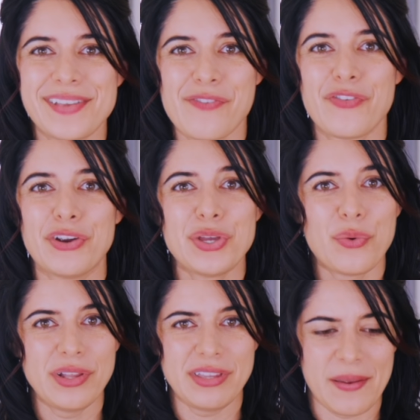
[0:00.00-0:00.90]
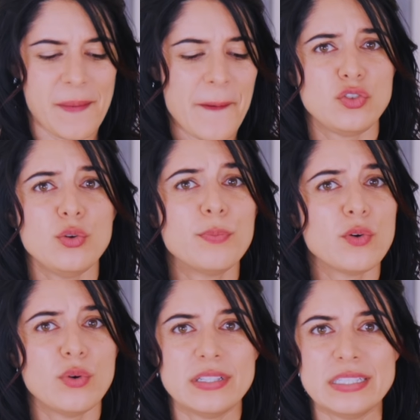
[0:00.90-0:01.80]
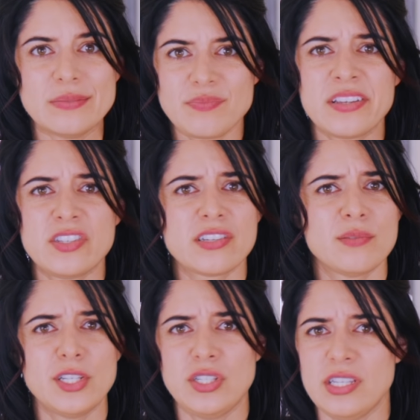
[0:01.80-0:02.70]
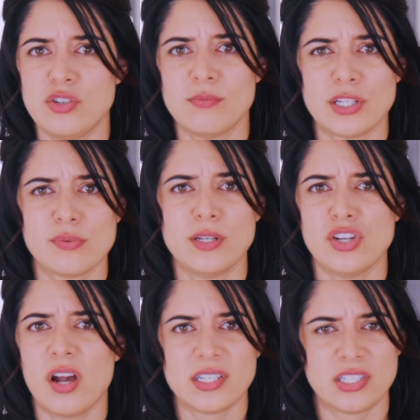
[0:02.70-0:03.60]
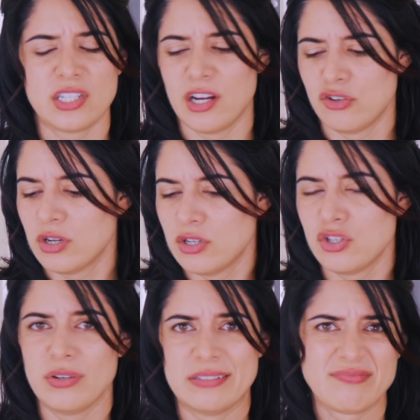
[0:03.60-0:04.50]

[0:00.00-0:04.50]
It's very oily, super oily. Sticks to my teeth too much. My jaw gets tired trying to chew